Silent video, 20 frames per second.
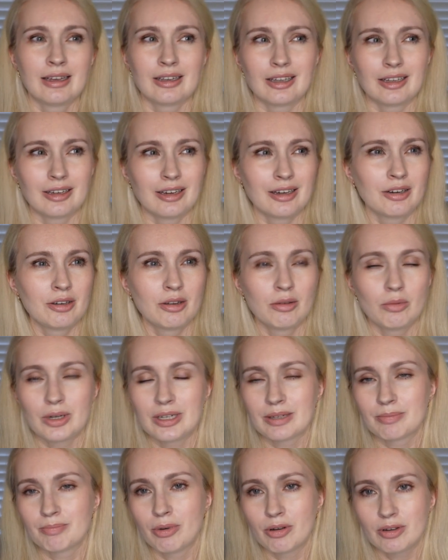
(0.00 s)
I don't know what
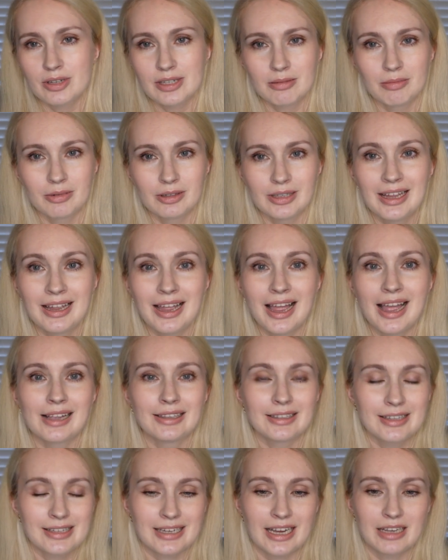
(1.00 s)
it possible
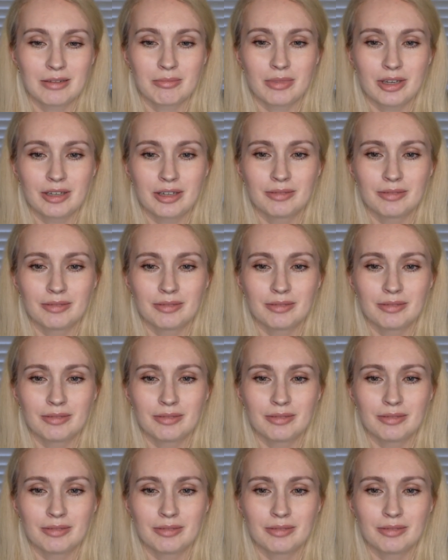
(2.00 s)
else can be.